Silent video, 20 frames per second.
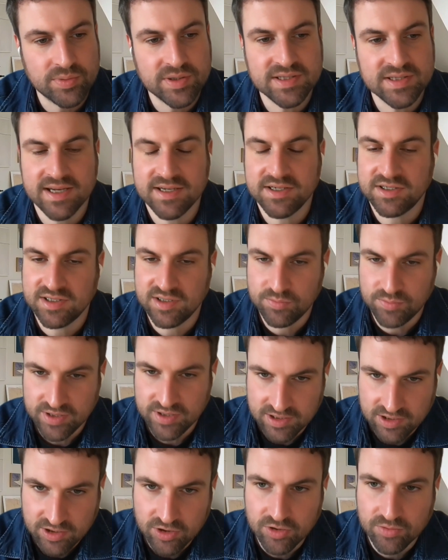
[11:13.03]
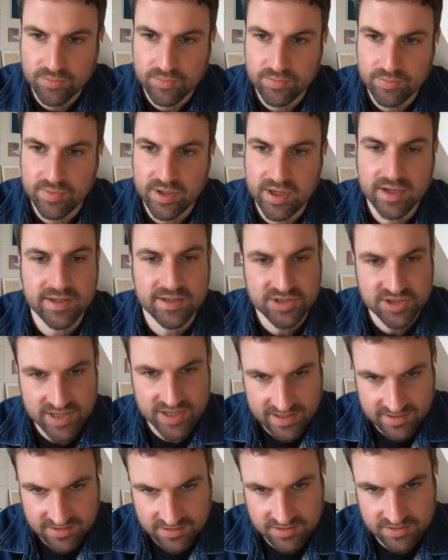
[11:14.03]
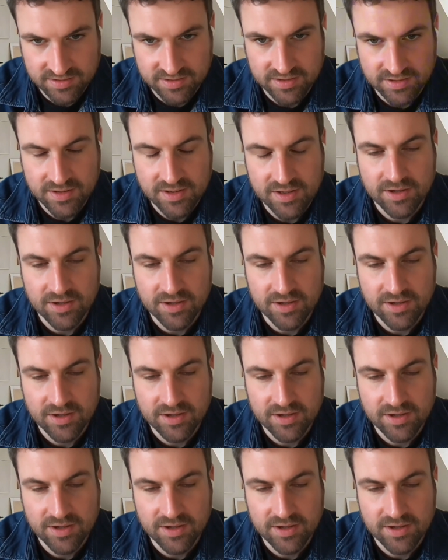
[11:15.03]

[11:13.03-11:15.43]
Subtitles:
potentially become an agenda,